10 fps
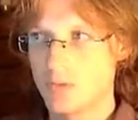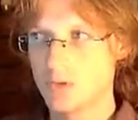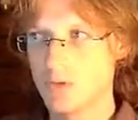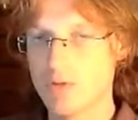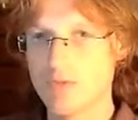
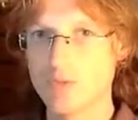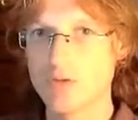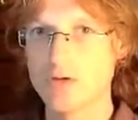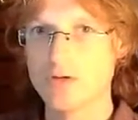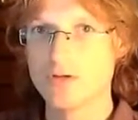Hello
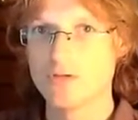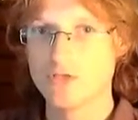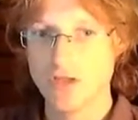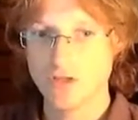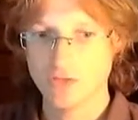everyone, it's
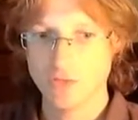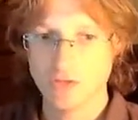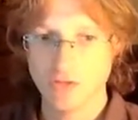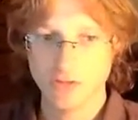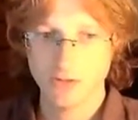
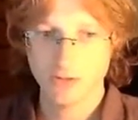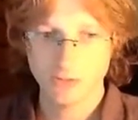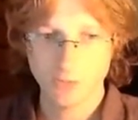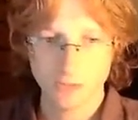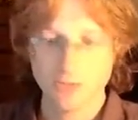Taxman,
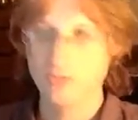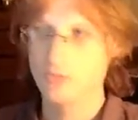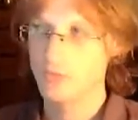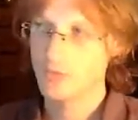and welcome